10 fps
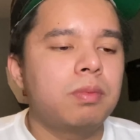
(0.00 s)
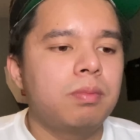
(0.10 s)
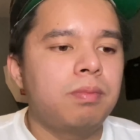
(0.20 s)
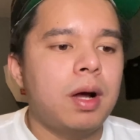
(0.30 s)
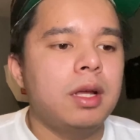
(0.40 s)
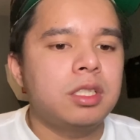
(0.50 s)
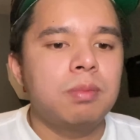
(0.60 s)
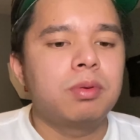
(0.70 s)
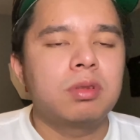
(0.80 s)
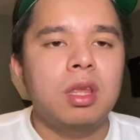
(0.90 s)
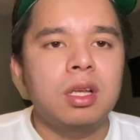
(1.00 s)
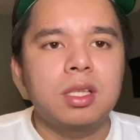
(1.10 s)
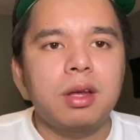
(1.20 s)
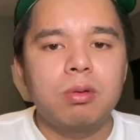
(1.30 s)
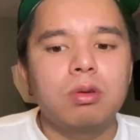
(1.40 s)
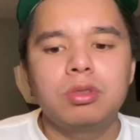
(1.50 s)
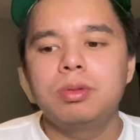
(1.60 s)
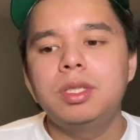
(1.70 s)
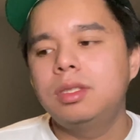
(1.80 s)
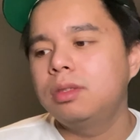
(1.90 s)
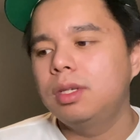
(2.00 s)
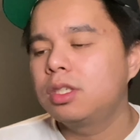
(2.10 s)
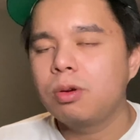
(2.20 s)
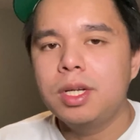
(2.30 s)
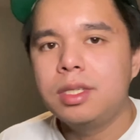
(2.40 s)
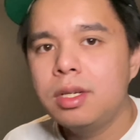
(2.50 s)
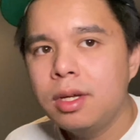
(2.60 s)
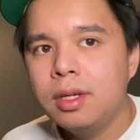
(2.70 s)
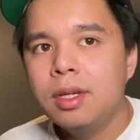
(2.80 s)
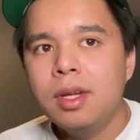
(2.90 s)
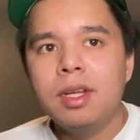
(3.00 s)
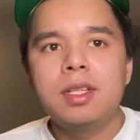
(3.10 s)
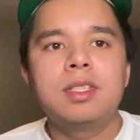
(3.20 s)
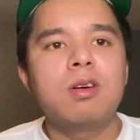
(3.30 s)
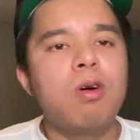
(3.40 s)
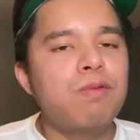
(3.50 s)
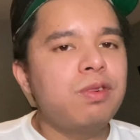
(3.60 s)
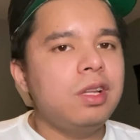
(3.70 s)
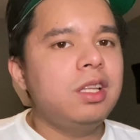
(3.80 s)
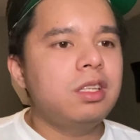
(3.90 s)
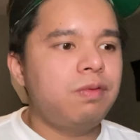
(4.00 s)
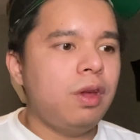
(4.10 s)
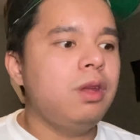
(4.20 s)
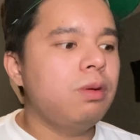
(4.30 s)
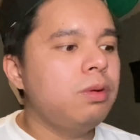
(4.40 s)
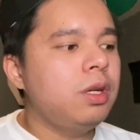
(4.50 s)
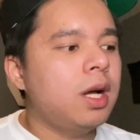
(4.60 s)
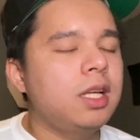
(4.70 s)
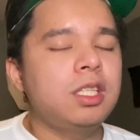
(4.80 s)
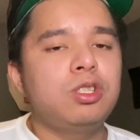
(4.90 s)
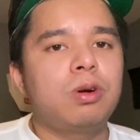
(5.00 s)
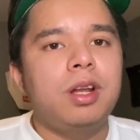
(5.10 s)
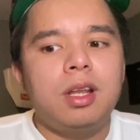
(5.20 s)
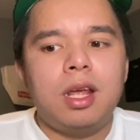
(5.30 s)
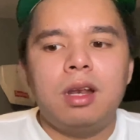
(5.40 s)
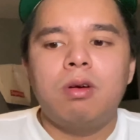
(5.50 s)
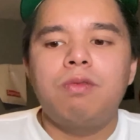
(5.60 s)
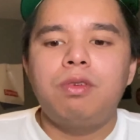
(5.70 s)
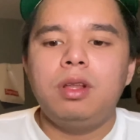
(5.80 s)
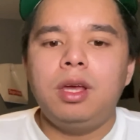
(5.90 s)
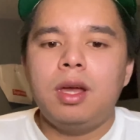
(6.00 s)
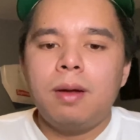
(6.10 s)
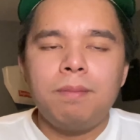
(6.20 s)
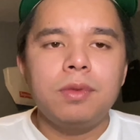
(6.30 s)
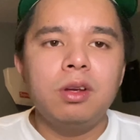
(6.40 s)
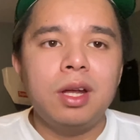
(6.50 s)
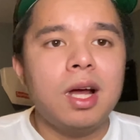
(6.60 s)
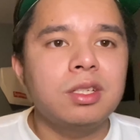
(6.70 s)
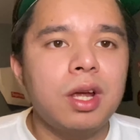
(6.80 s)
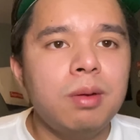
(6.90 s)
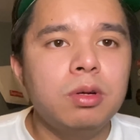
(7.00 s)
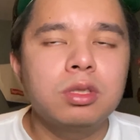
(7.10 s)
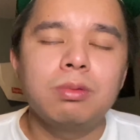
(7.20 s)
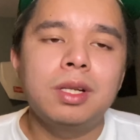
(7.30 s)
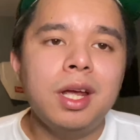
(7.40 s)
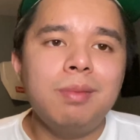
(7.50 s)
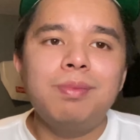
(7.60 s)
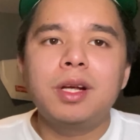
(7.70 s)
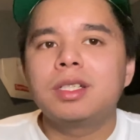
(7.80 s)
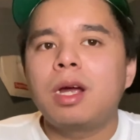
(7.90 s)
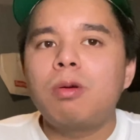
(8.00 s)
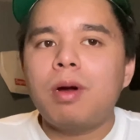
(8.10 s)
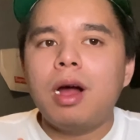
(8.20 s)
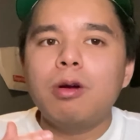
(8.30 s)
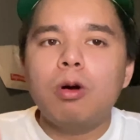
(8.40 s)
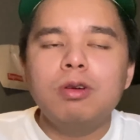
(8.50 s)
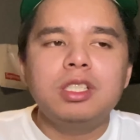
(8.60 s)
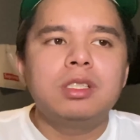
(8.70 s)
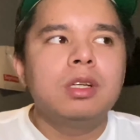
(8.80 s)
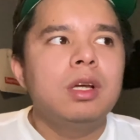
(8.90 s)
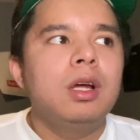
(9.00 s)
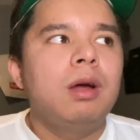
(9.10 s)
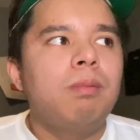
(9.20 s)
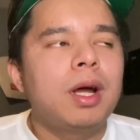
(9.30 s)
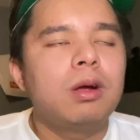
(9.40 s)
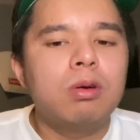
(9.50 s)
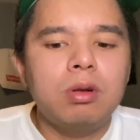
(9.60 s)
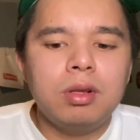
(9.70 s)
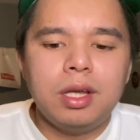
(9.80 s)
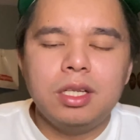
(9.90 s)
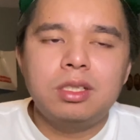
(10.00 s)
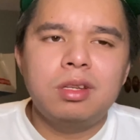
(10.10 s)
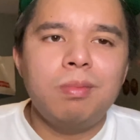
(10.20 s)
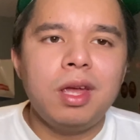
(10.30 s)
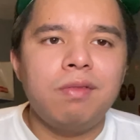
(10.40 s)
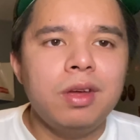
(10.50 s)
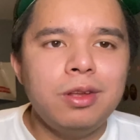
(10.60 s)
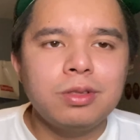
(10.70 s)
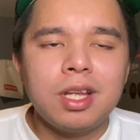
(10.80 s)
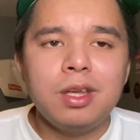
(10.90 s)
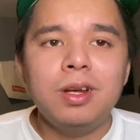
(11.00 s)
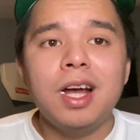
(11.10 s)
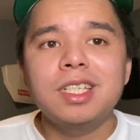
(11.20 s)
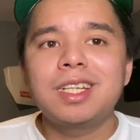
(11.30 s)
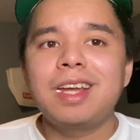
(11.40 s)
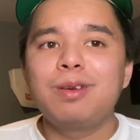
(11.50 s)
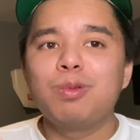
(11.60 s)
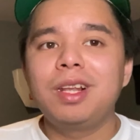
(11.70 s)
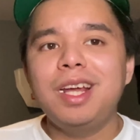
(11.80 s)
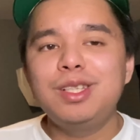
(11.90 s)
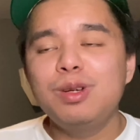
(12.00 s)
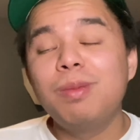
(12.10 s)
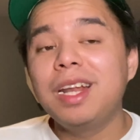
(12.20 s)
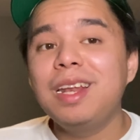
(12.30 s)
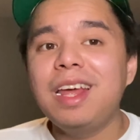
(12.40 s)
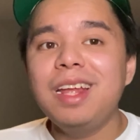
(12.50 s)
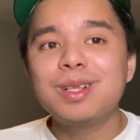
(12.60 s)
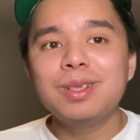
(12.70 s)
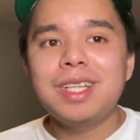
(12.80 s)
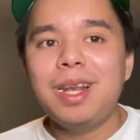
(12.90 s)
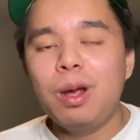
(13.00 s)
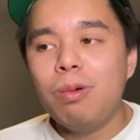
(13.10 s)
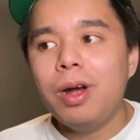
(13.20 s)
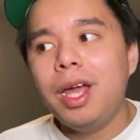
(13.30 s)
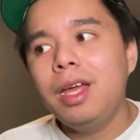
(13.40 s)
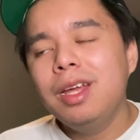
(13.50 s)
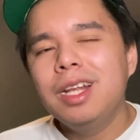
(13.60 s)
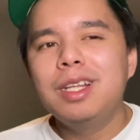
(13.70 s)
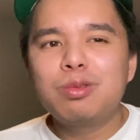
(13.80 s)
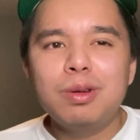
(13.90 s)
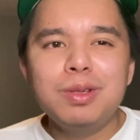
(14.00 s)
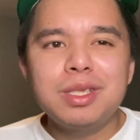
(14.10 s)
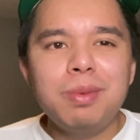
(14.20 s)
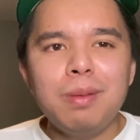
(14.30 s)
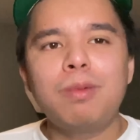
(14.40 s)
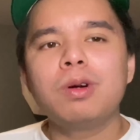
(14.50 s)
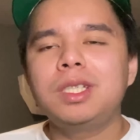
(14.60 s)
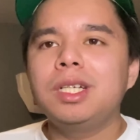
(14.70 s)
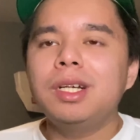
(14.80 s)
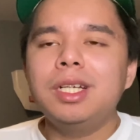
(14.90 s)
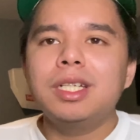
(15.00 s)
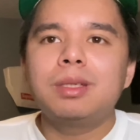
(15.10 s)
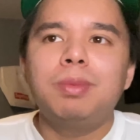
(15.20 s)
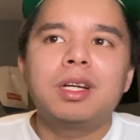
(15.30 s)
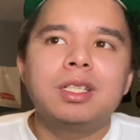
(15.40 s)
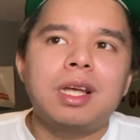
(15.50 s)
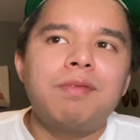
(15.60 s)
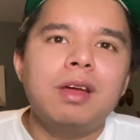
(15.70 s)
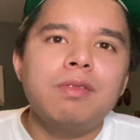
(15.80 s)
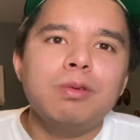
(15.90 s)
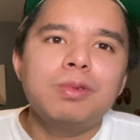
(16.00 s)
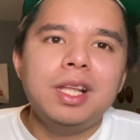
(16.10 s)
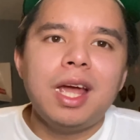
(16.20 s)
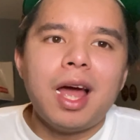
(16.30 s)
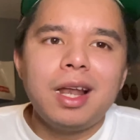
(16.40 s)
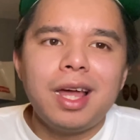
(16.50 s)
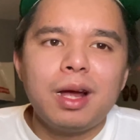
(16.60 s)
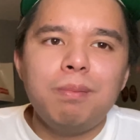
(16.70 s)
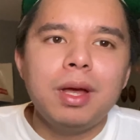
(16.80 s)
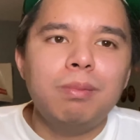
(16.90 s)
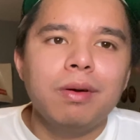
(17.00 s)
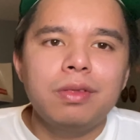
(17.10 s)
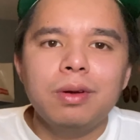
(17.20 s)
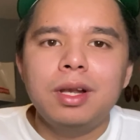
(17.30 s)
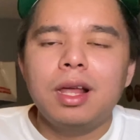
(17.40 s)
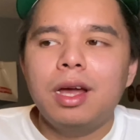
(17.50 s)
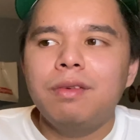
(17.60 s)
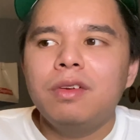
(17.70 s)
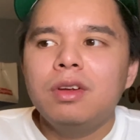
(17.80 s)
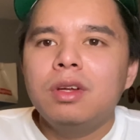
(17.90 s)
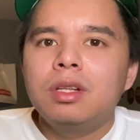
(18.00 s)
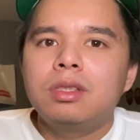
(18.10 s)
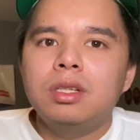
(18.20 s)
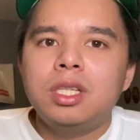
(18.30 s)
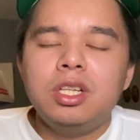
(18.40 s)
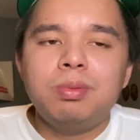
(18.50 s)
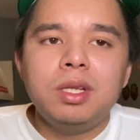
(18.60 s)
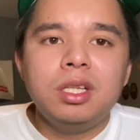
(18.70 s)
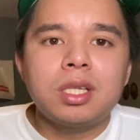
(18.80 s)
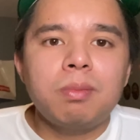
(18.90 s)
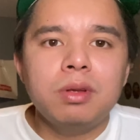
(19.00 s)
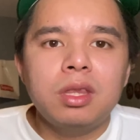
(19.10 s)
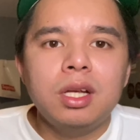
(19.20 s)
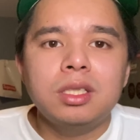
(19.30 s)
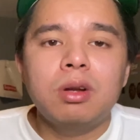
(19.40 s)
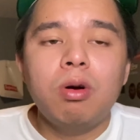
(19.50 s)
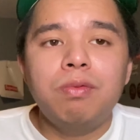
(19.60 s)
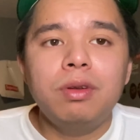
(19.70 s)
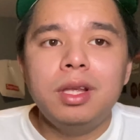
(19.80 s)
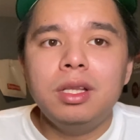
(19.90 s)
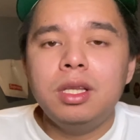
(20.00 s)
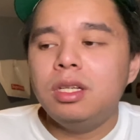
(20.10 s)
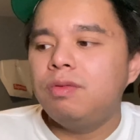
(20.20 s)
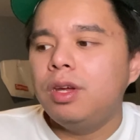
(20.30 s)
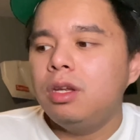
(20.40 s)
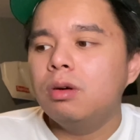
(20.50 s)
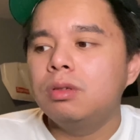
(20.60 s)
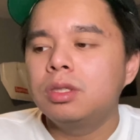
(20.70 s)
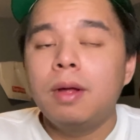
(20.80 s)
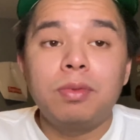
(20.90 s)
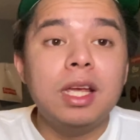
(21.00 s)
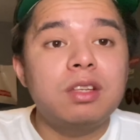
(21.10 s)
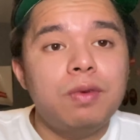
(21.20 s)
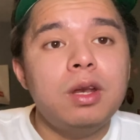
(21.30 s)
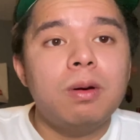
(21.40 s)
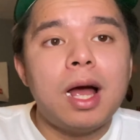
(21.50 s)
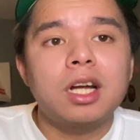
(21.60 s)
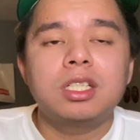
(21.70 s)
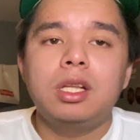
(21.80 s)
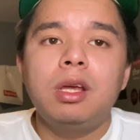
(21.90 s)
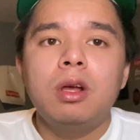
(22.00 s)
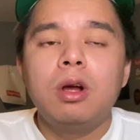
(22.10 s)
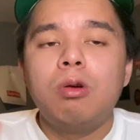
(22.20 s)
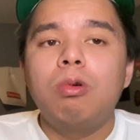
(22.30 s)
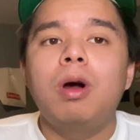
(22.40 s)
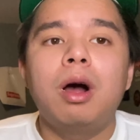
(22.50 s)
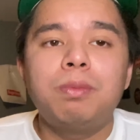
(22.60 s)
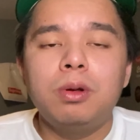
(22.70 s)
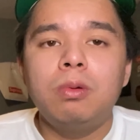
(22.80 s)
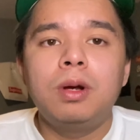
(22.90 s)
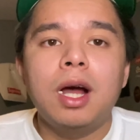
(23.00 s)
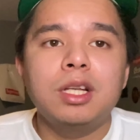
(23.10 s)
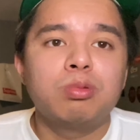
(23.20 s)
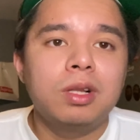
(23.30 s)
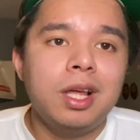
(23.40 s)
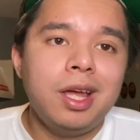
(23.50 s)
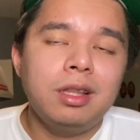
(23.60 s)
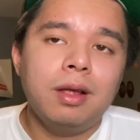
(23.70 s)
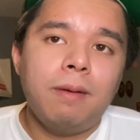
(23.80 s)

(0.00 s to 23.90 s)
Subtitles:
buy simple things like groceries. It's crazy. So hopefully this video, you guys enjoyed it, and hopefully you guys are able to relate, because my goal is to make videos that you guys can relate to, but in an entertaining way. This one was a bit more serious, because I've never really had like a big brother in life to teach me these type of things, and hopefully this video actually will help you guys relate